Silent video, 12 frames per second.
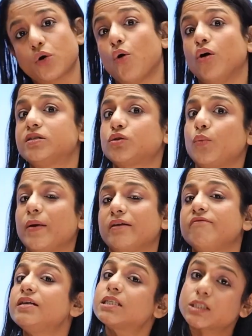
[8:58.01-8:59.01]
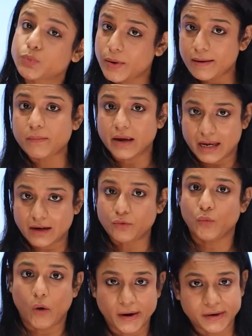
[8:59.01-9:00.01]
Also, when we swim
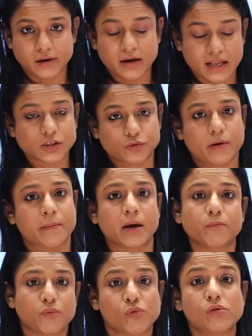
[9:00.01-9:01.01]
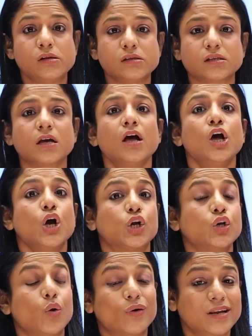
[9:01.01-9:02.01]
in water in swimming pools,
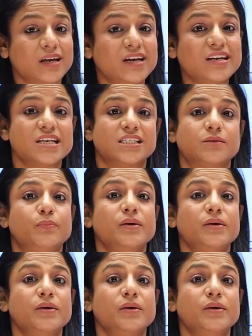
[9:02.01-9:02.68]
chlorine is